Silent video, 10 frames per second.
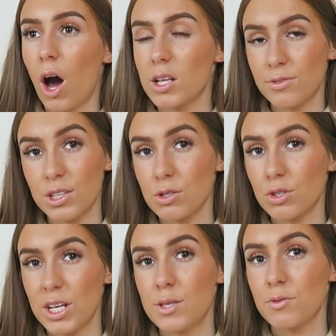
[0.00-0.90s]
artificial
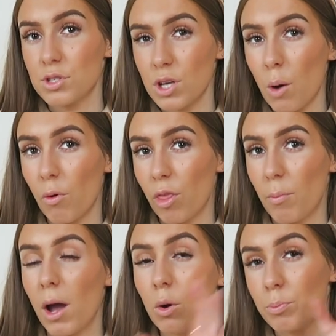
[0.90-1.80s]
trees with snow on
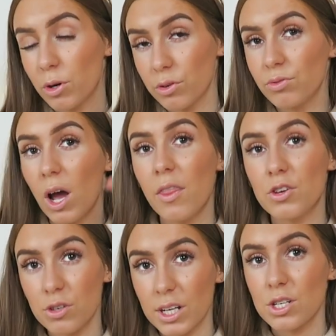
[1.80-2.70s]
them. I prefer
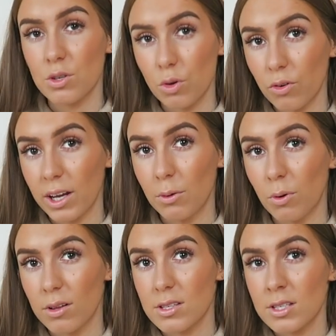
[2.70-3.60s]
the traditional green
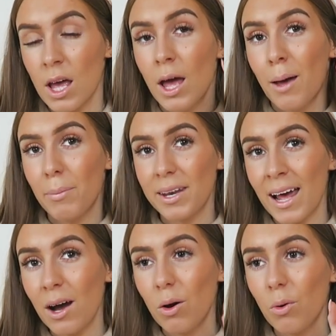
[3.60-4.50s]
ones. But
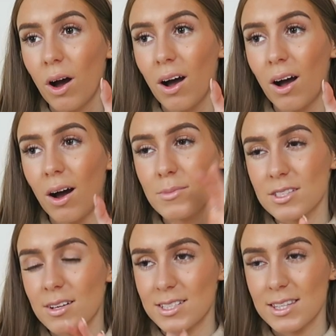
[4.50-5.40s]
now I'm
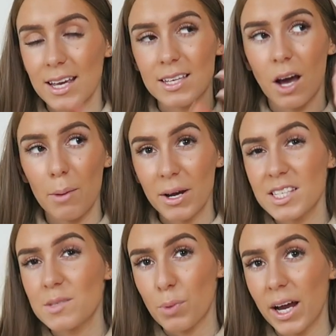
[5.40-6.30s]
starting to think that I
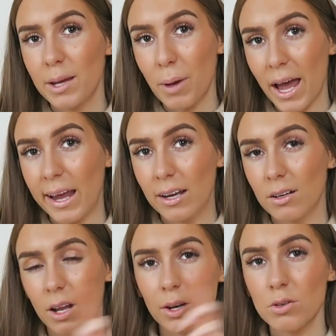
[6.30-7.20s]
might spray
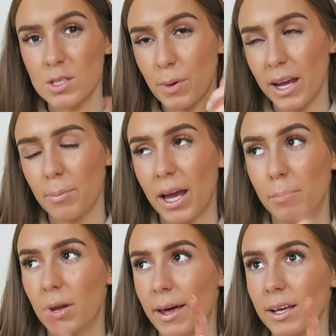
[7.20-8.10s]
paint, like, not spray
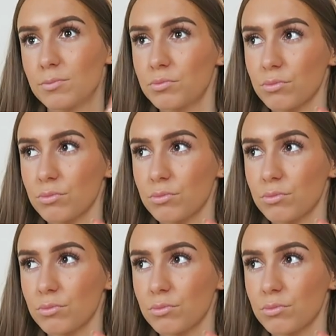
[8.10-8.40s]
paint, but like,